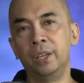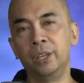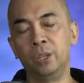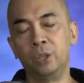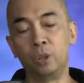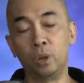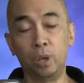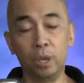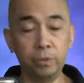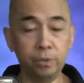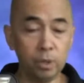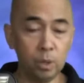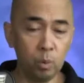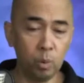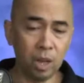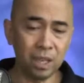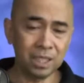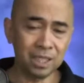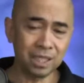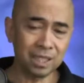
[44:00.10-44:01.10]
So if you
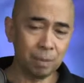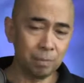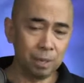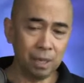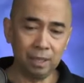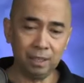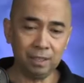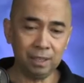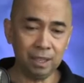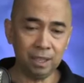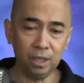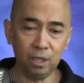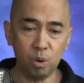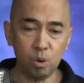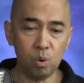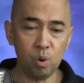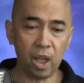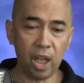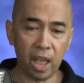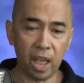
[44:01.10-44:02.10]
want stability,
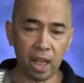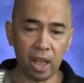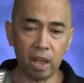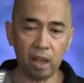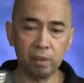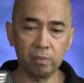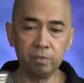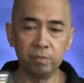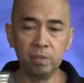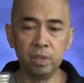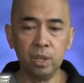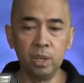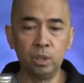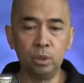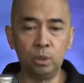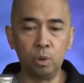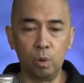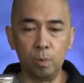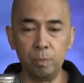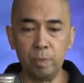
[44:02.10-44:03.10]
you have
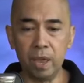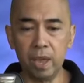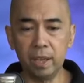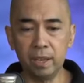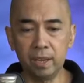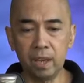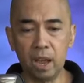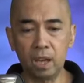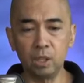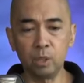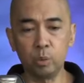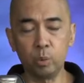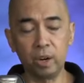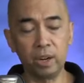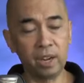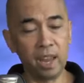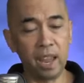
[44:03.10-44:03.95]
to obey God's word.